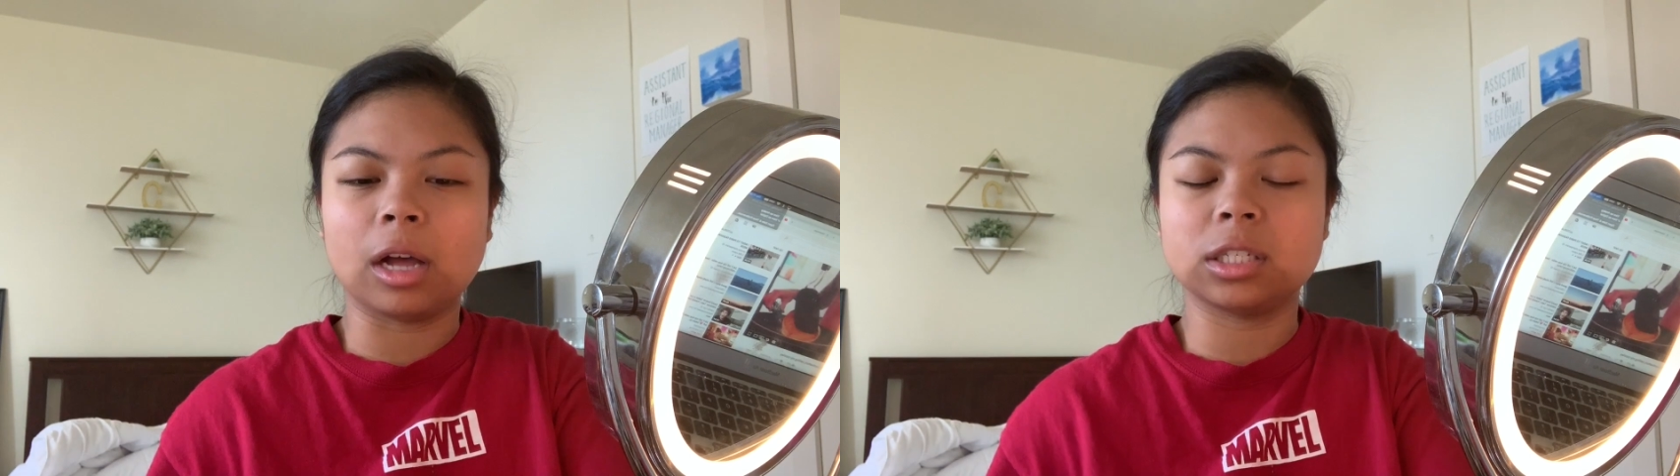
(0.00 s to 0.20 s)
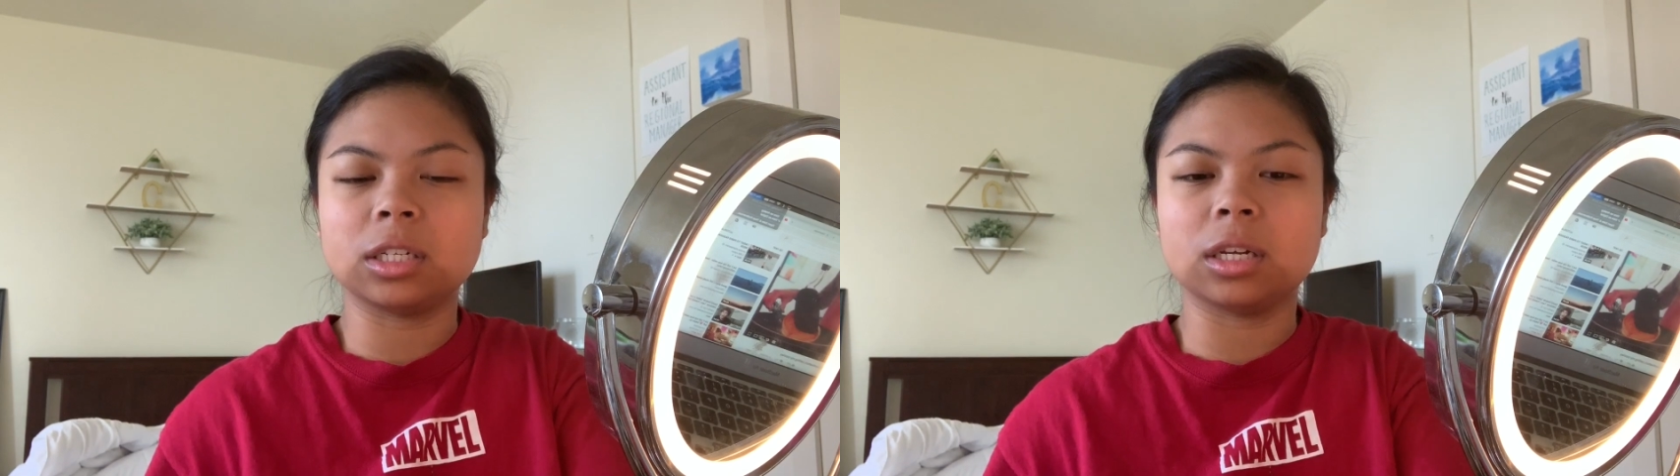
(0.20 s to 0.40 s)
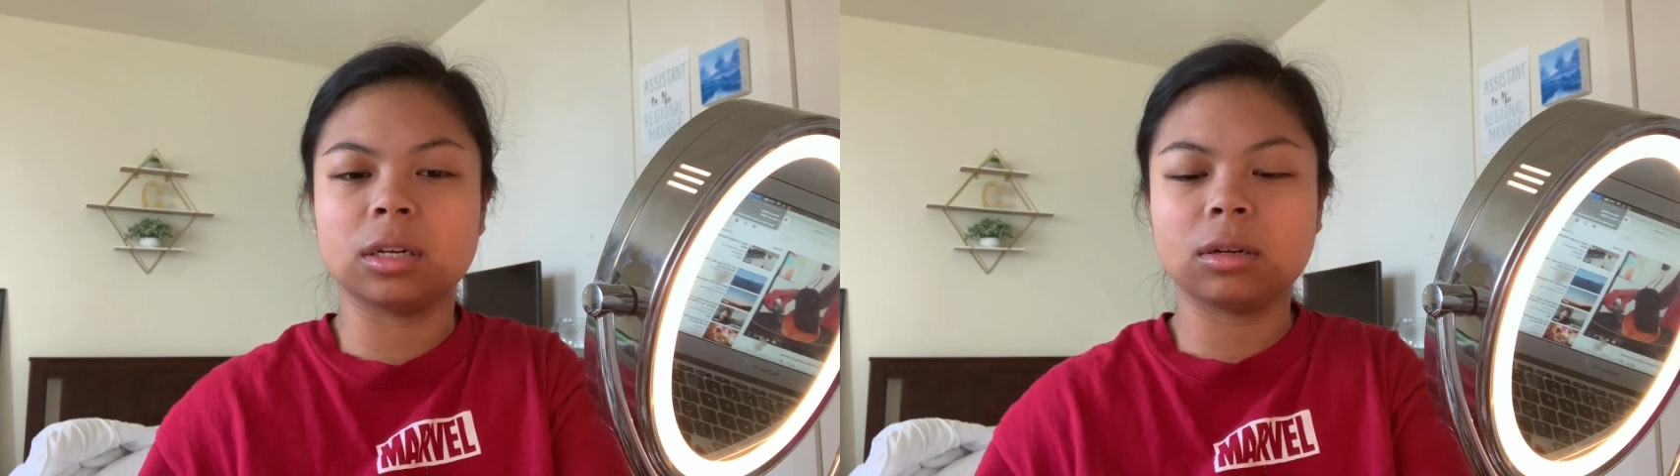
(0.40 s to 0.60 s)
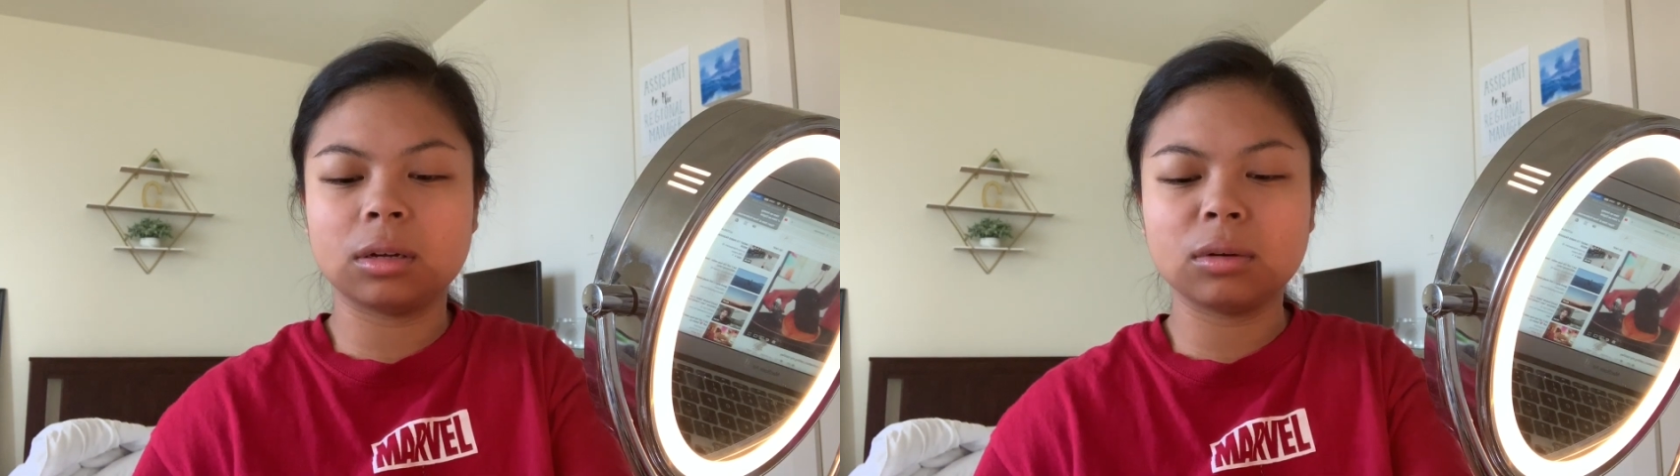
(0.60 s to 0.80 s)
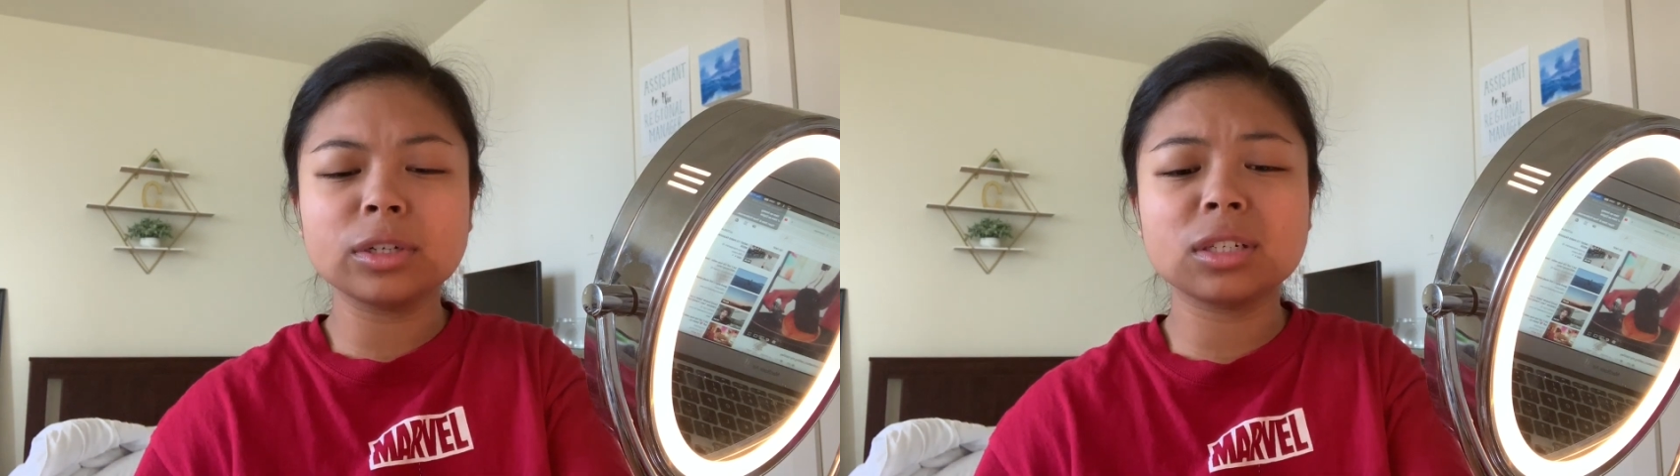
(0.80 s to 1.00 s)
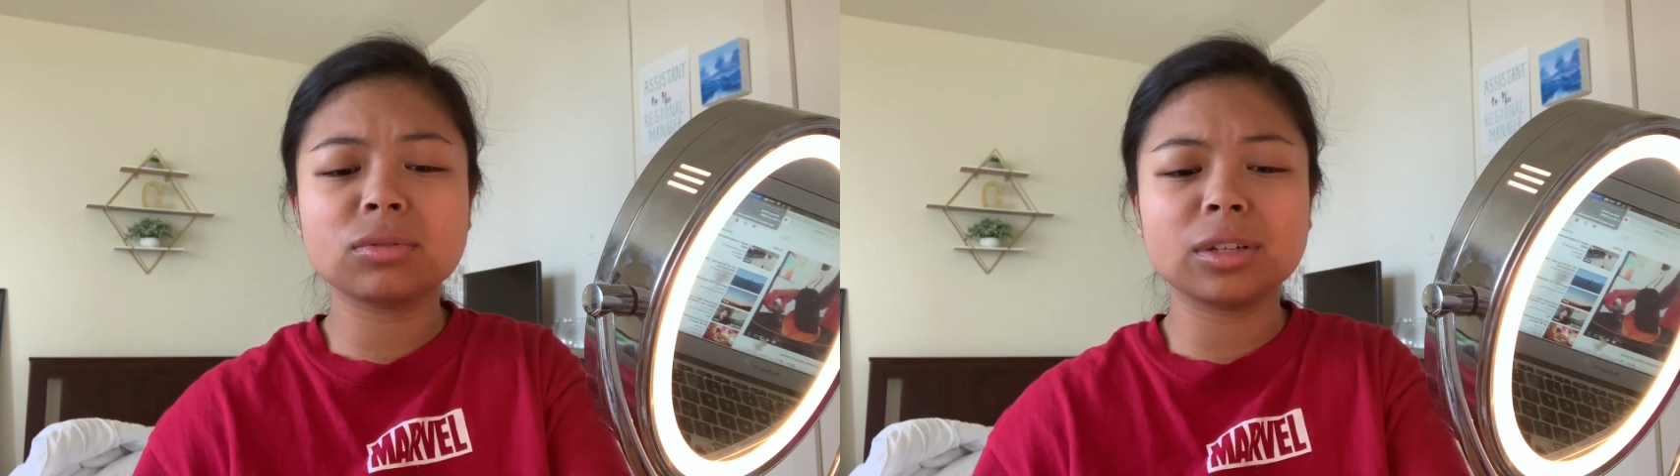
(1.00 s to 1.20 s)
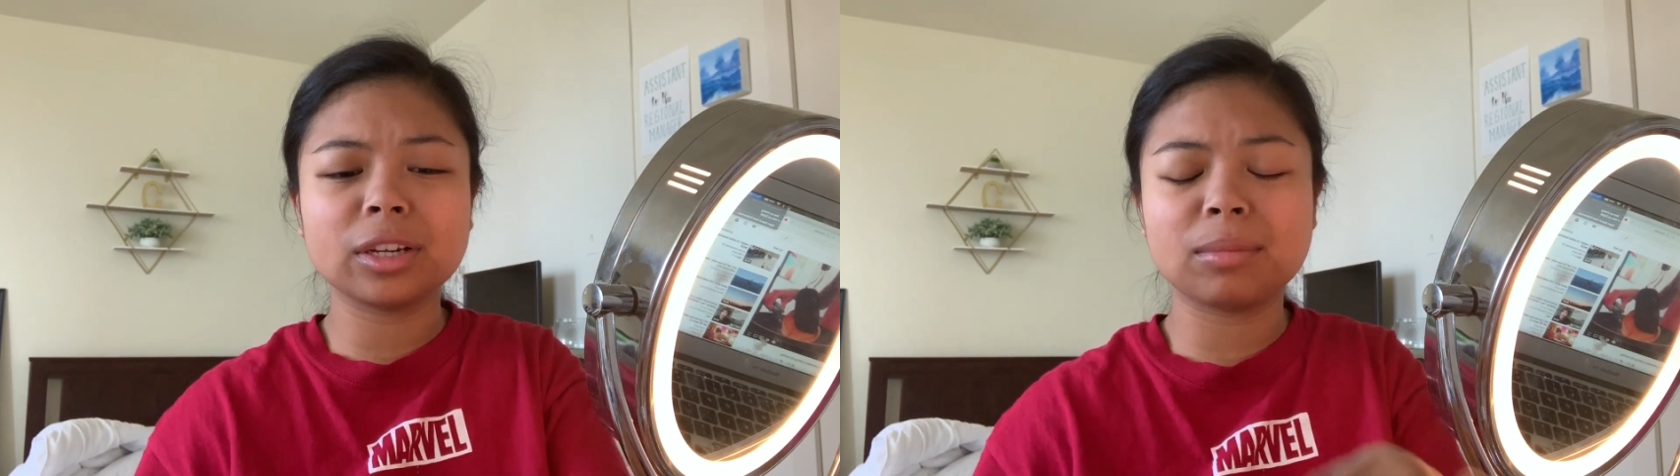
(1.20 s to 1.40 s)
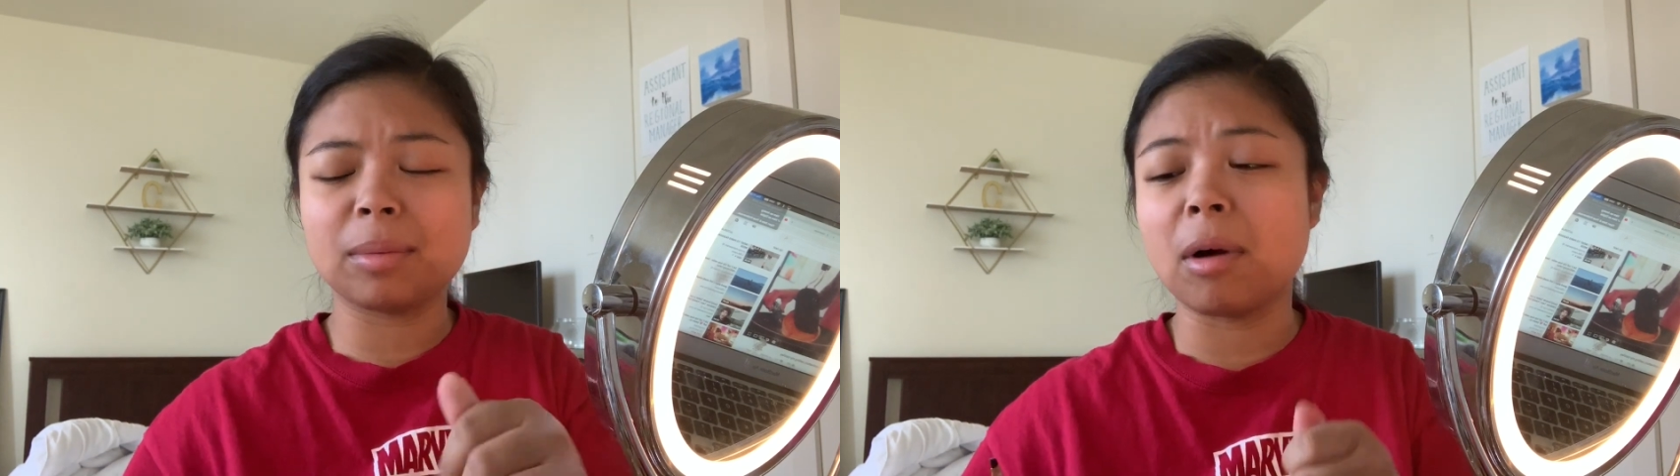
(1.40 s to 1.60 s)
pasta, which is really good.